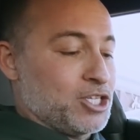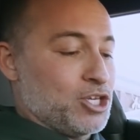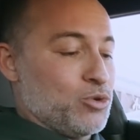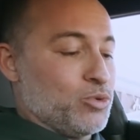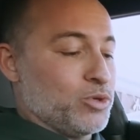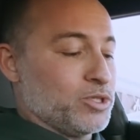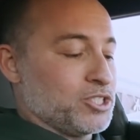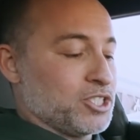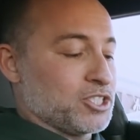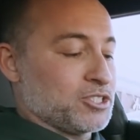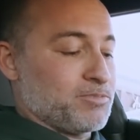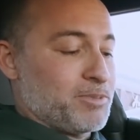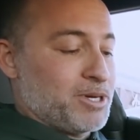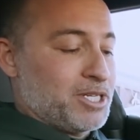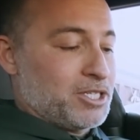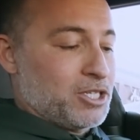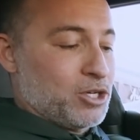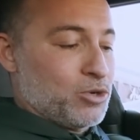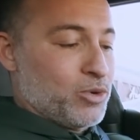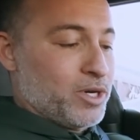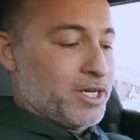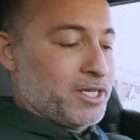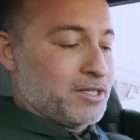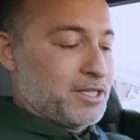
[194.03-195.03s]
you would just be
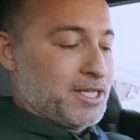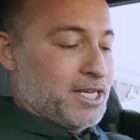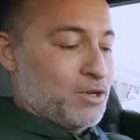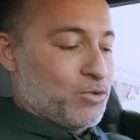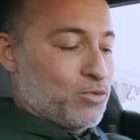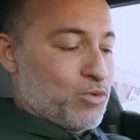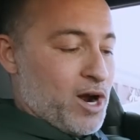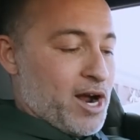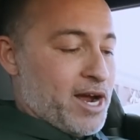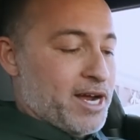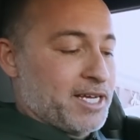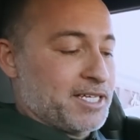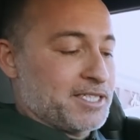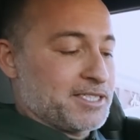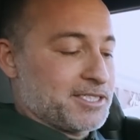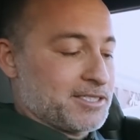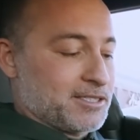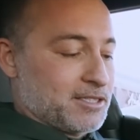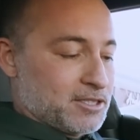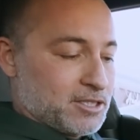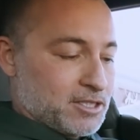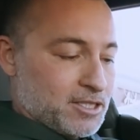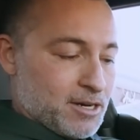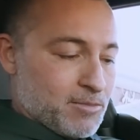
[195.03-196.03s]
doing the rice,
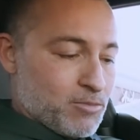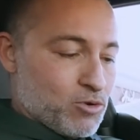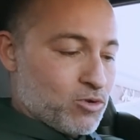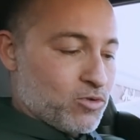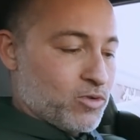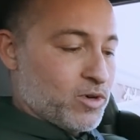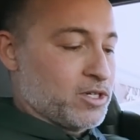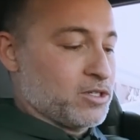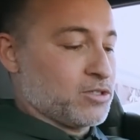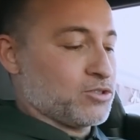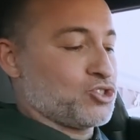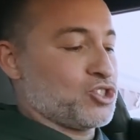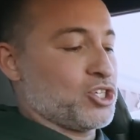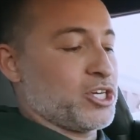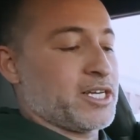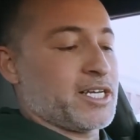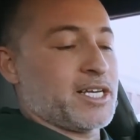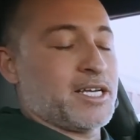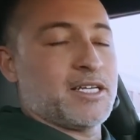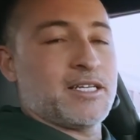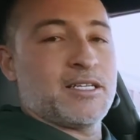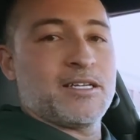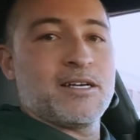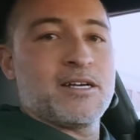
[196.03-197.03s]
double grilled
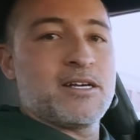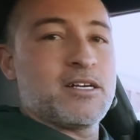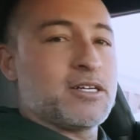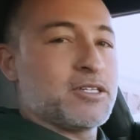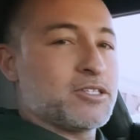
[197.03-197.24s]
chicken,